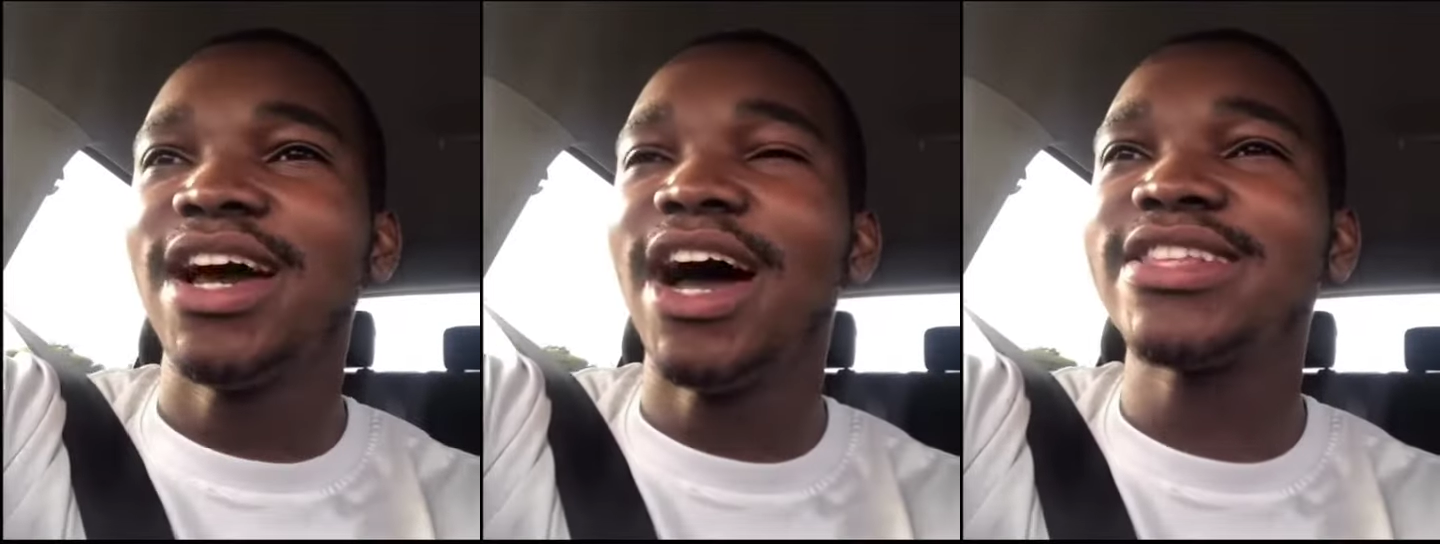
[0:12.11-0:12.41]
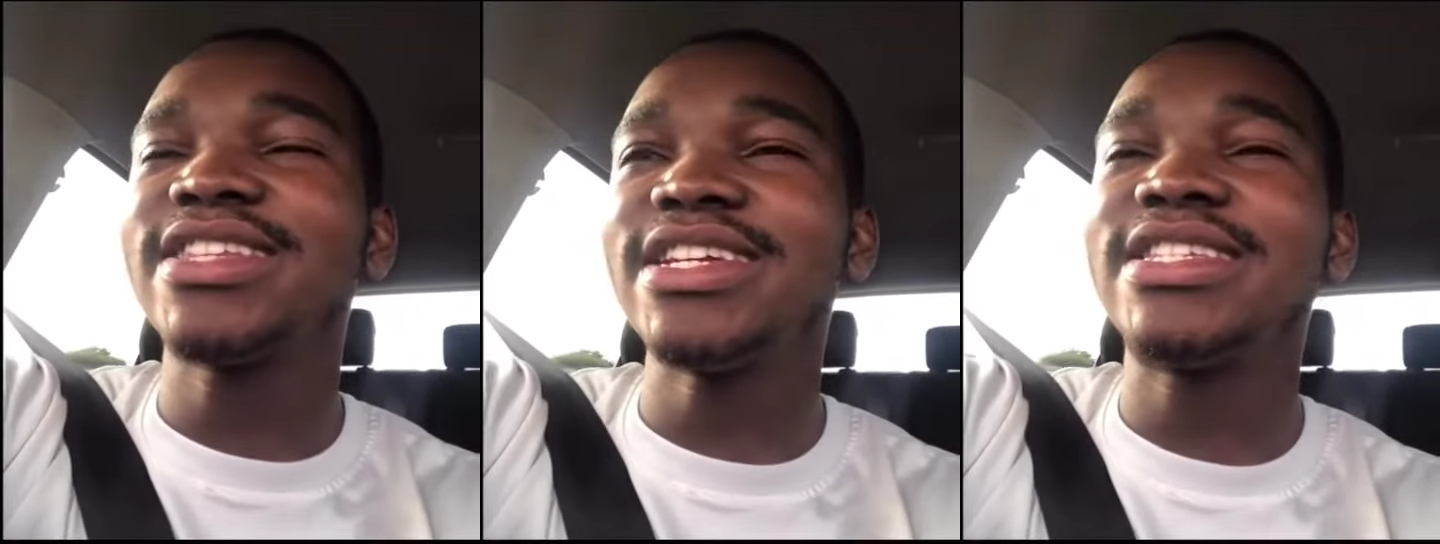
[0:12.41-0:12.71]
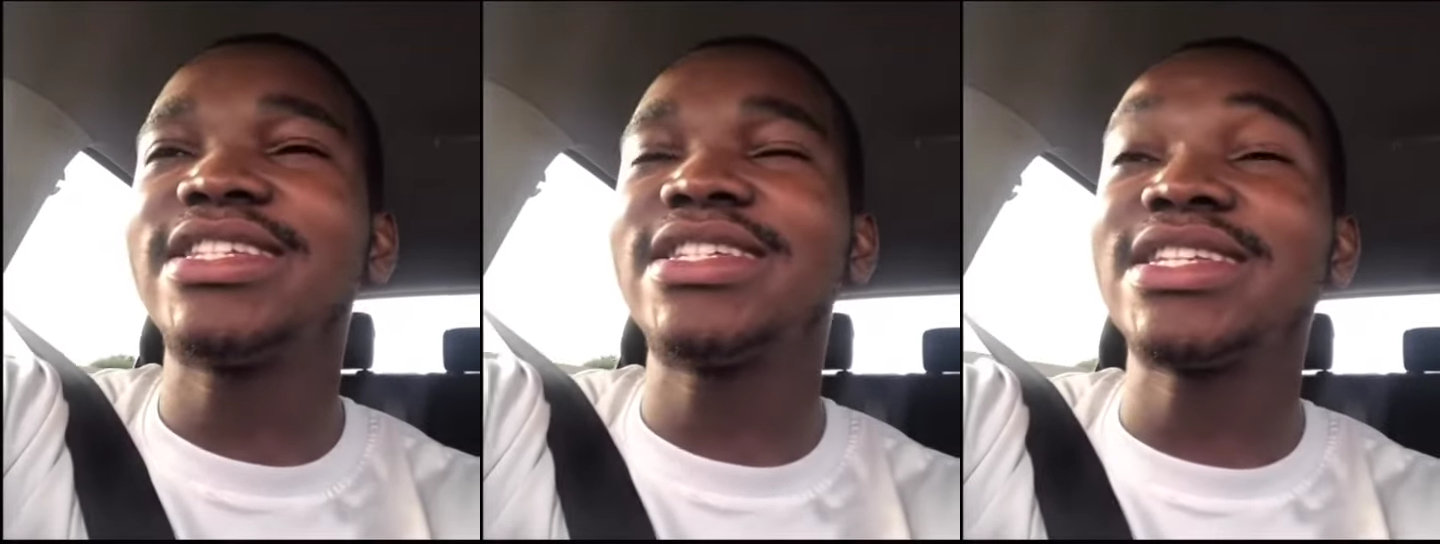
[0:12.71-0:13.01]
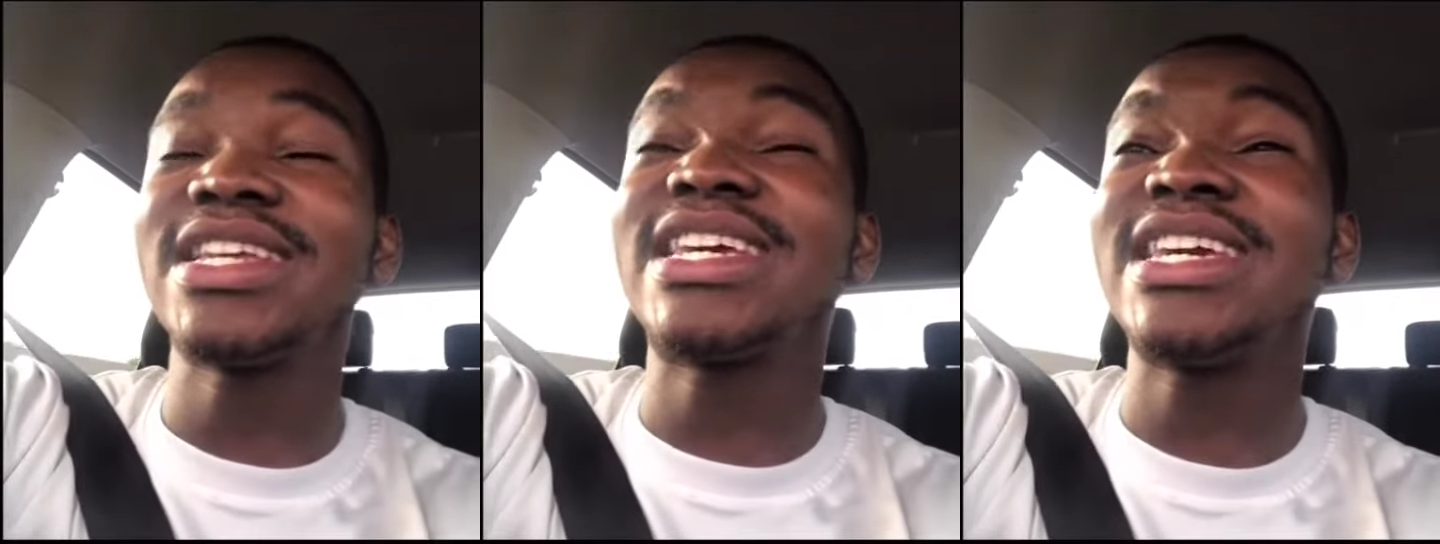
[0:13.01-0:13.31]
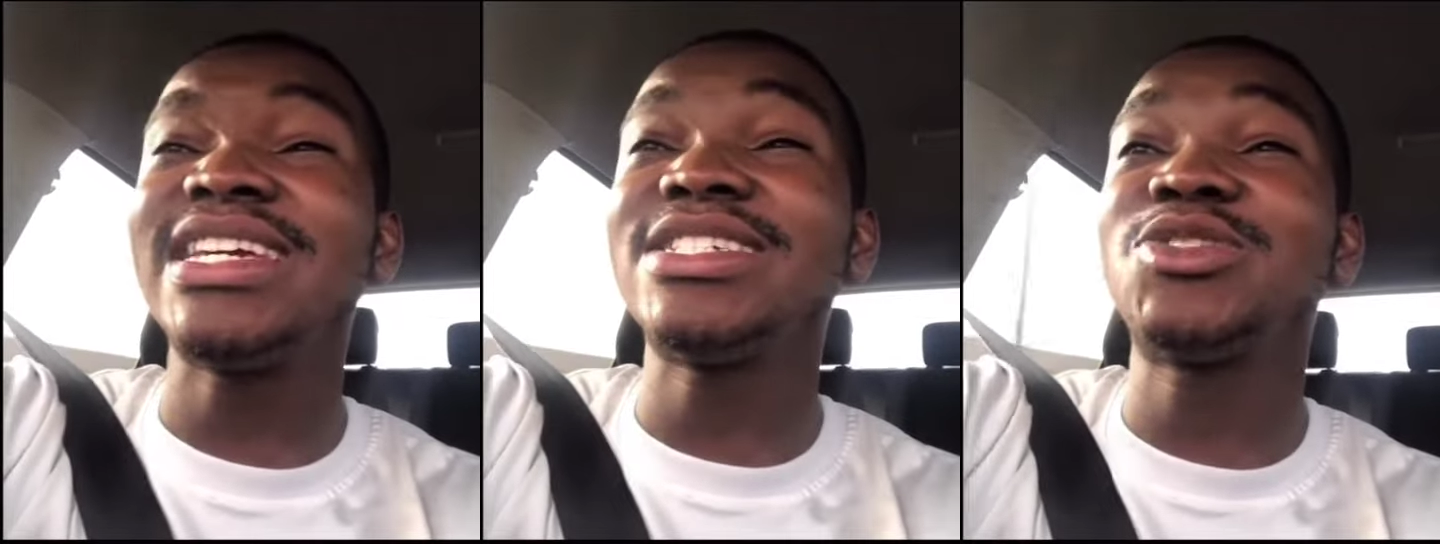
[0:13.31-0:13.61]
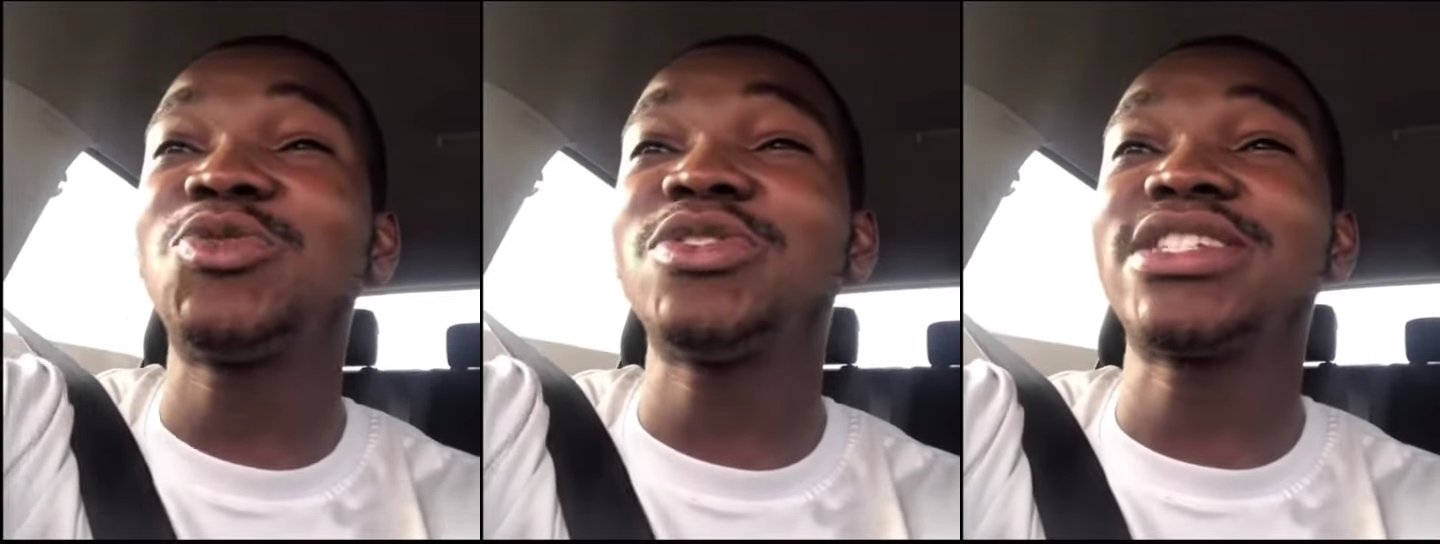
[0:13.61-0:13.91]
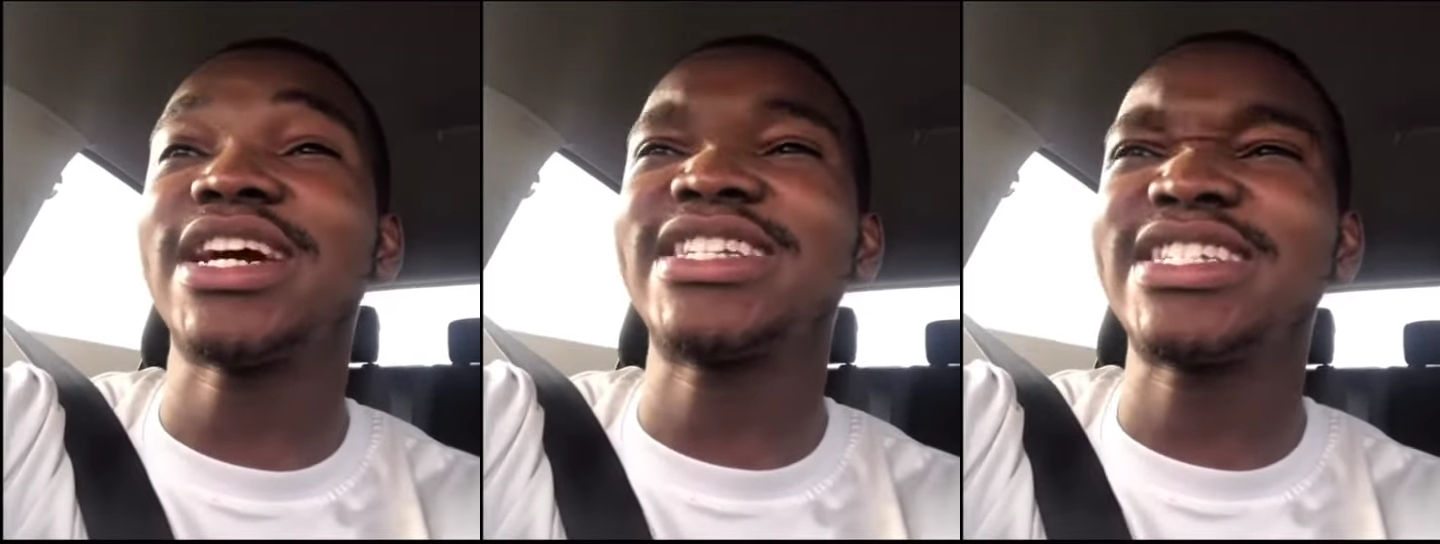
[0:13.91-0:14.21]
Uh, three, three keys to
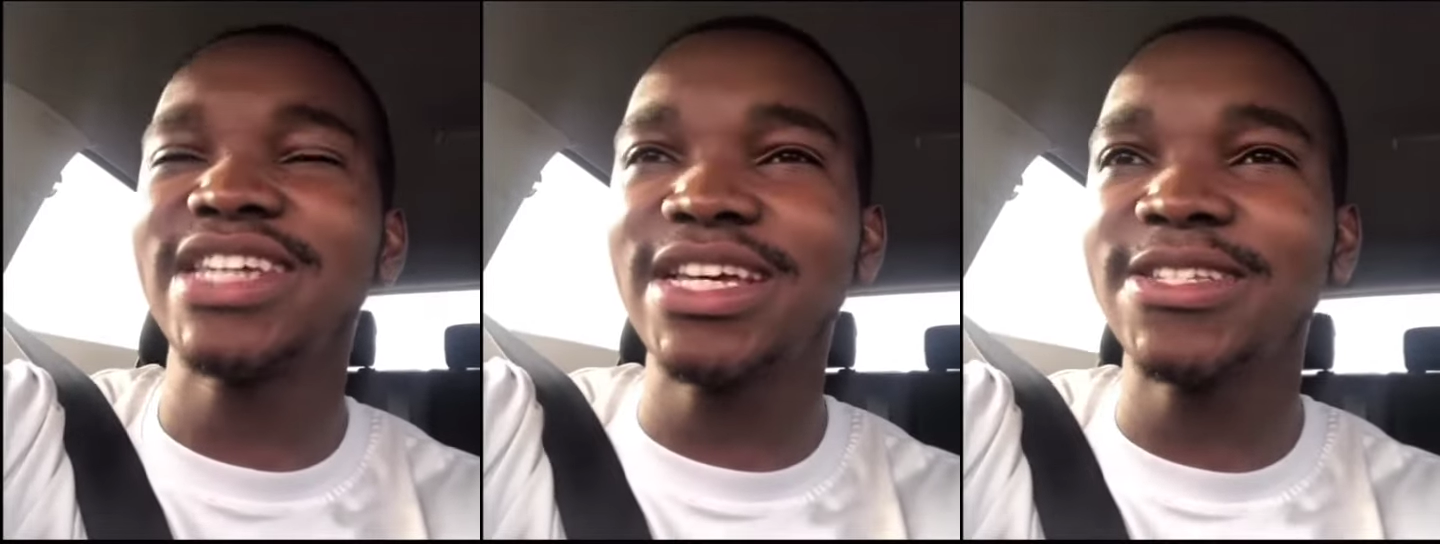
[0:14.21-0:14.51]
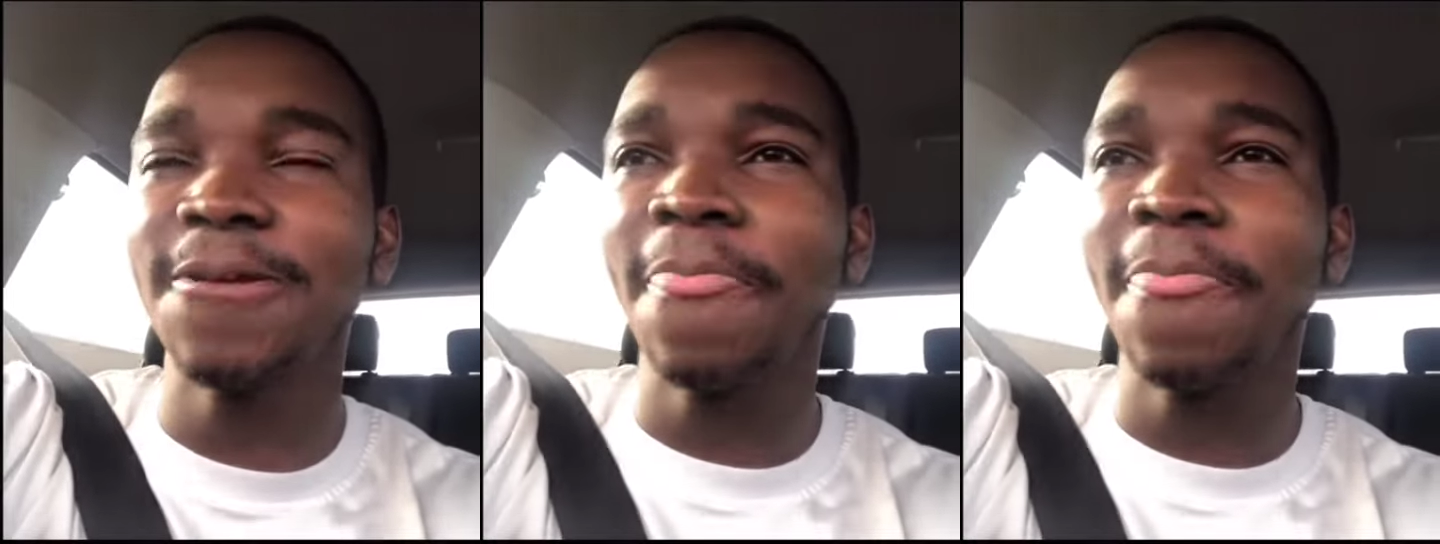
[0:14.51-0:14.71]
success.